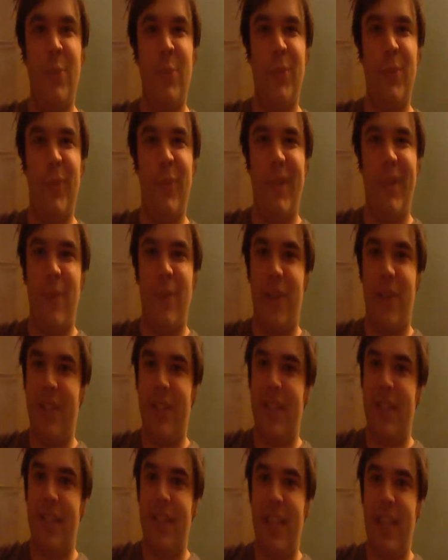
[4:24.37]
Do we want
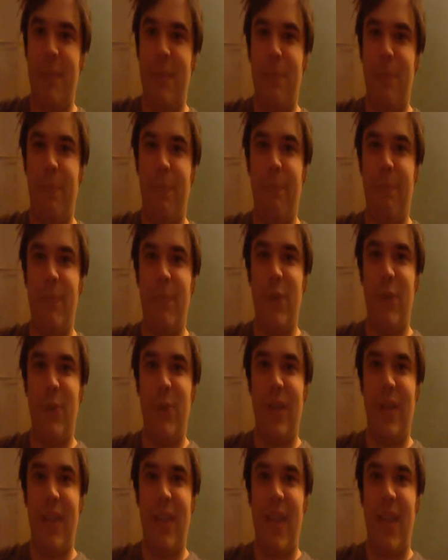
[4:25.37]
to keep
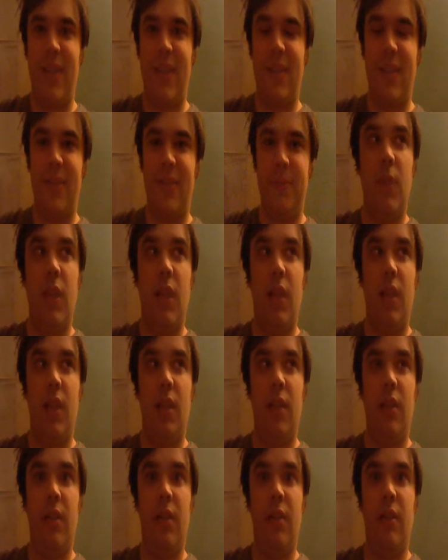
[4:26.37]
doing that?
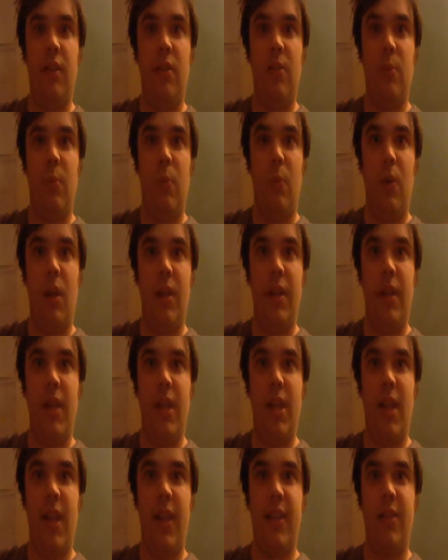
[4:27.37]
And what
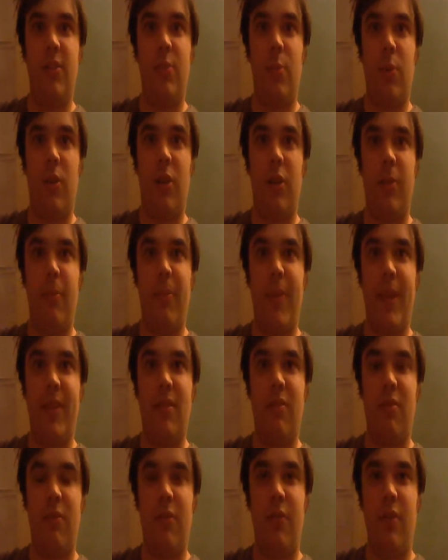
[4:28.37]
days work
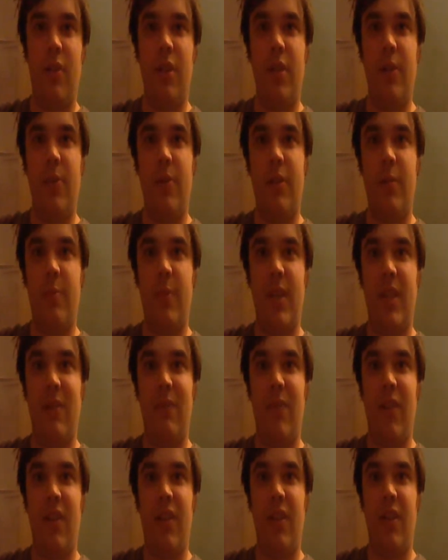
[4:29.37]
best for you to make
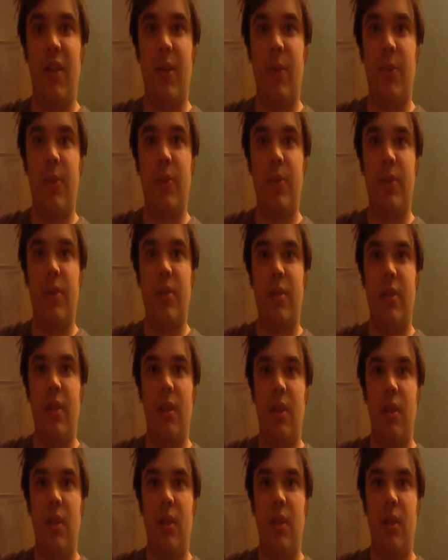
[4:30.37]
videos?